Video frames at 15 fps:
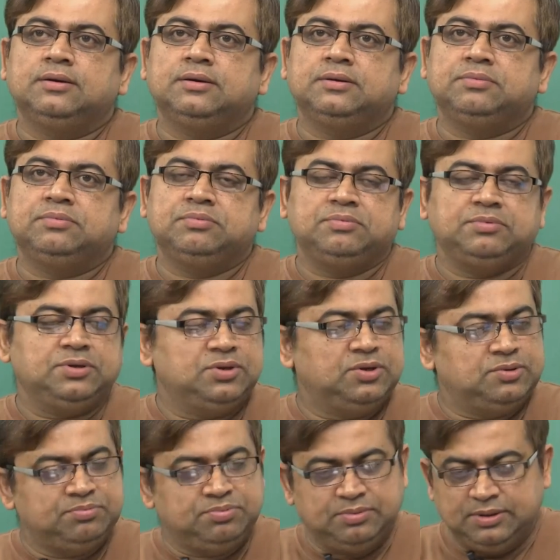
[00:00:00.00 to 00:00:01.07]
uh,
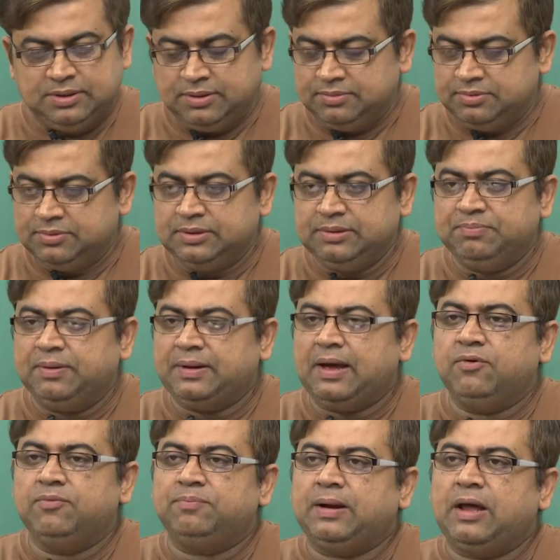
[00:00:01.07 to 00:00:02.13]
you know uh, the
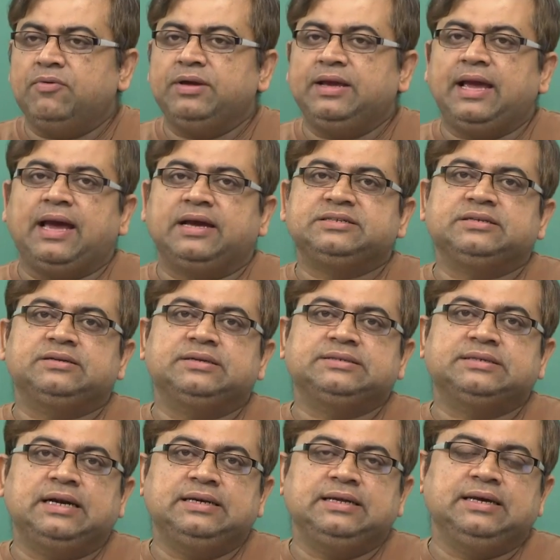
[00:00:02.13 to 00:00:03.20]
plowing action
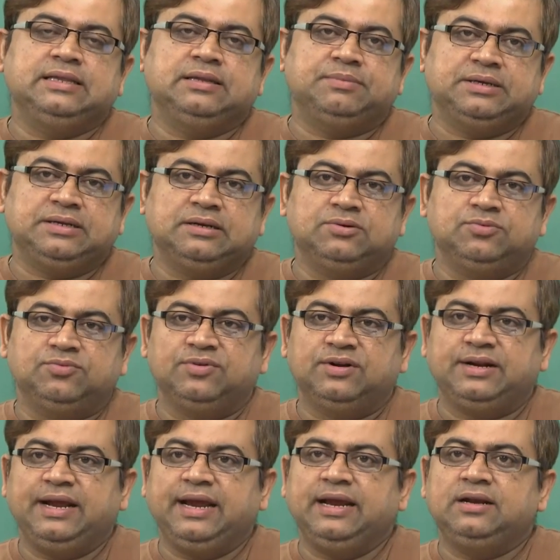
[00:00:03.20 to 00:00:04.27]
resulting in the material
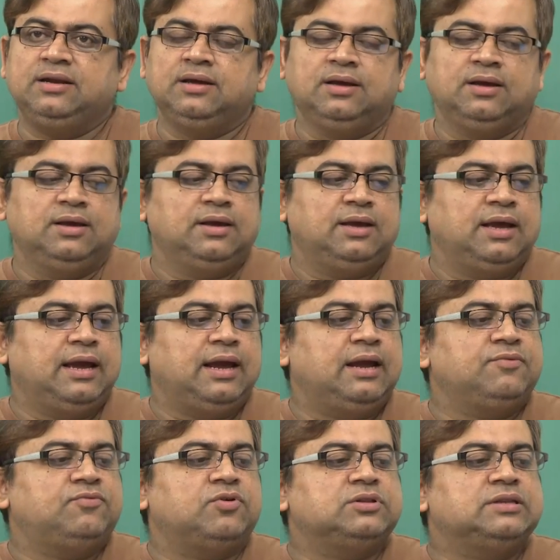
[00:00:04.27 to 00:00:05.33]
removal rate
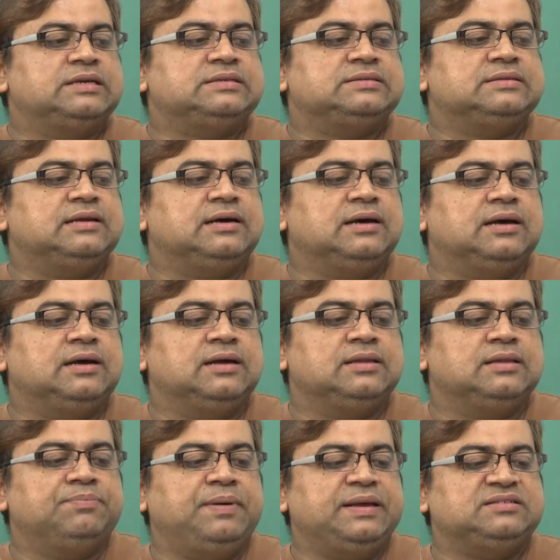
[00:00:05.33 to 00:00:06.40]
and for this the,
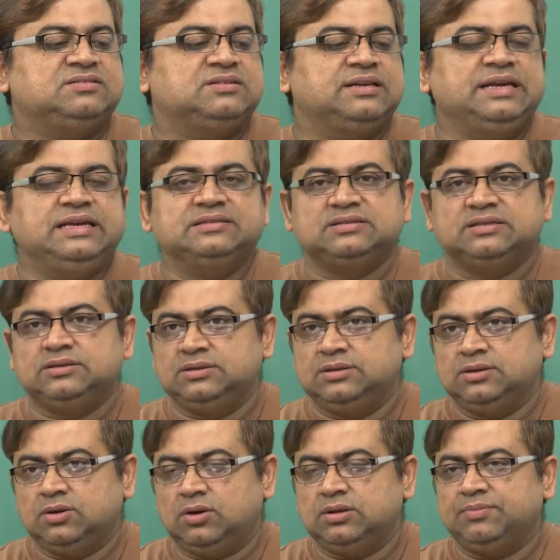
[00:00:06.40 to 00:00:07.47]
the best
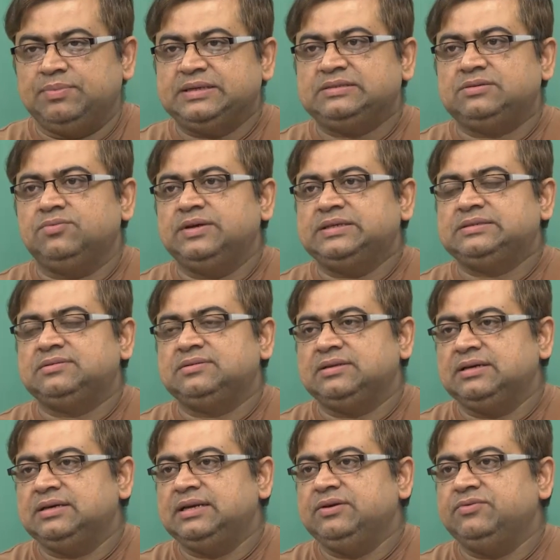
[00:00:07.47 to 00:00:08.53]
reason or the best,
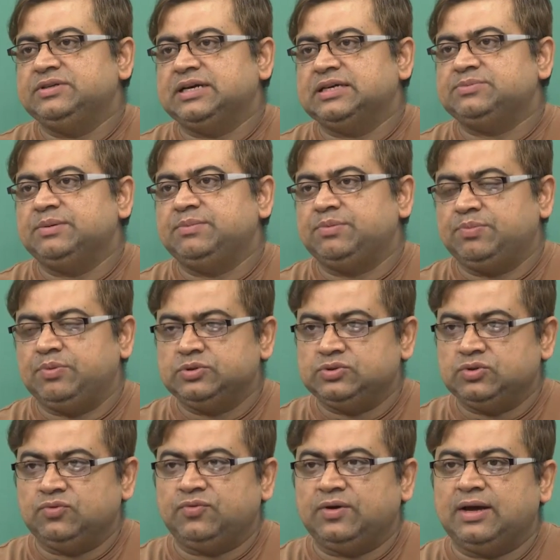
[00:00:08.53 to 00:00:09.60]
best theory which has been
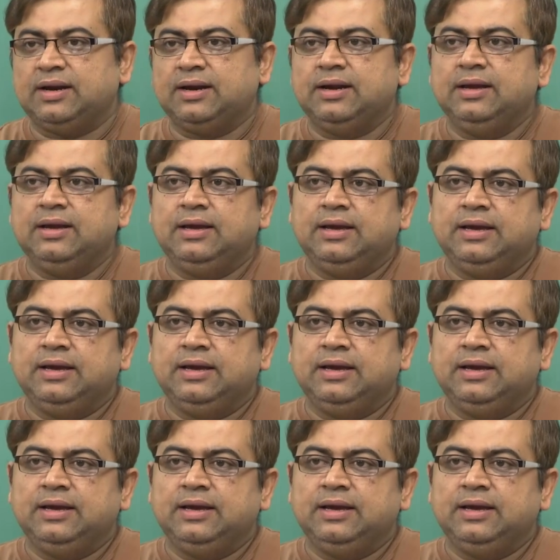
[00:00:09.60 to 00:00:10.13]
proposed so far